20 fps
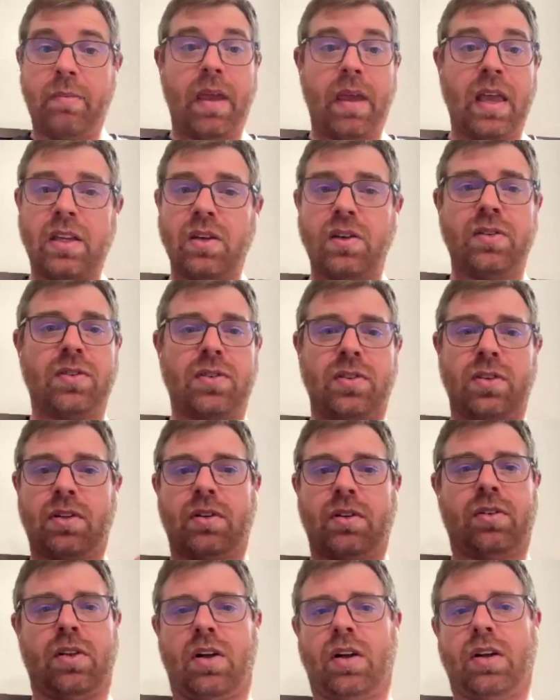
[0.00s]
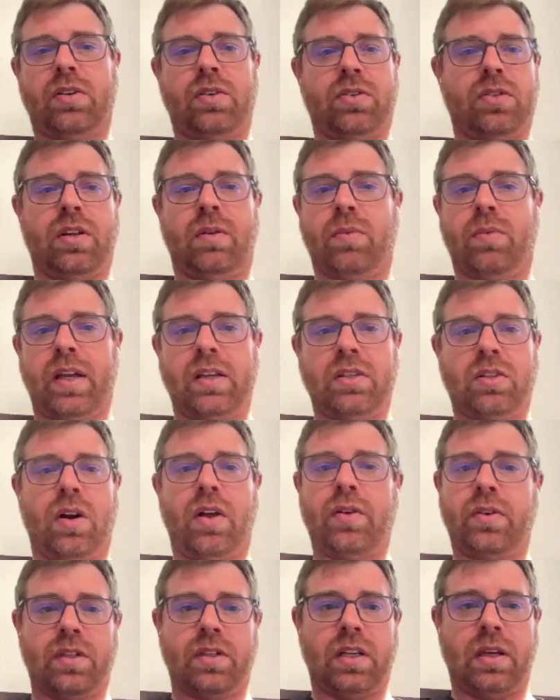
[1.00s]
They may use Claude or some
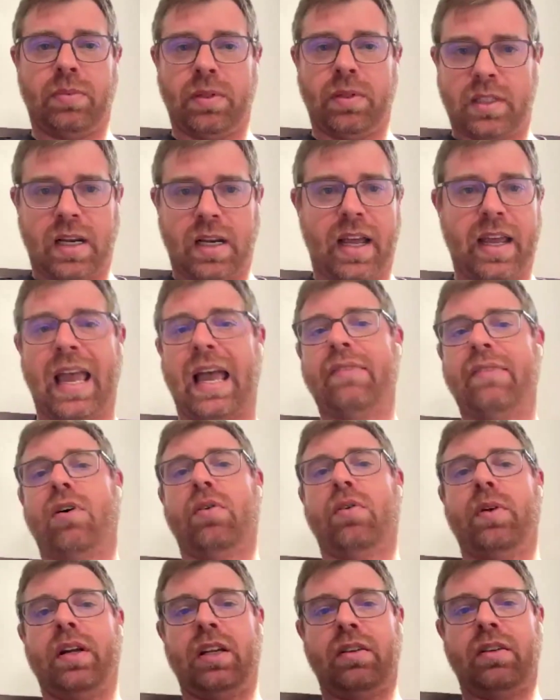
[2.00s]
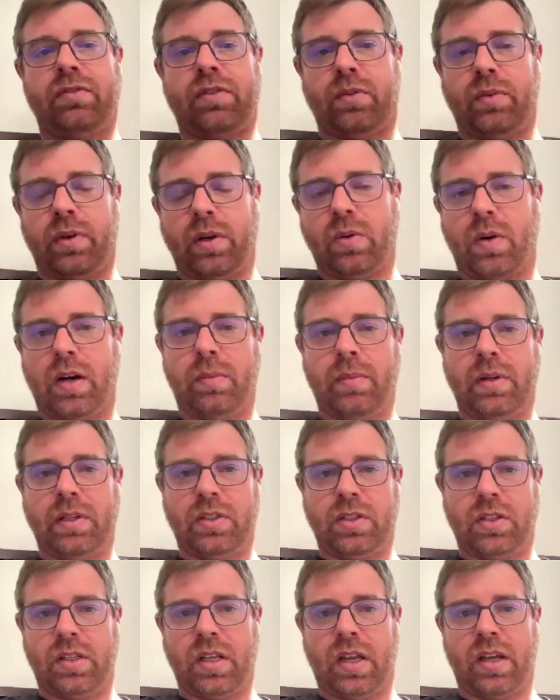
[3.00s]
ways or other templates that I have already for
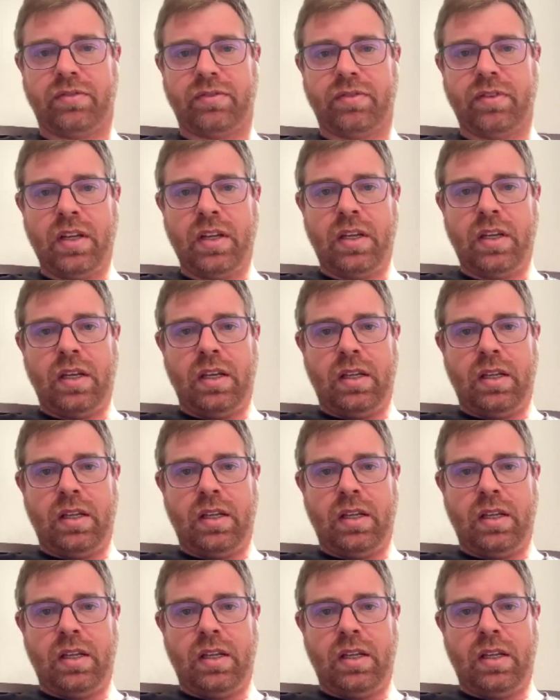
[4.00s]
requirements stuff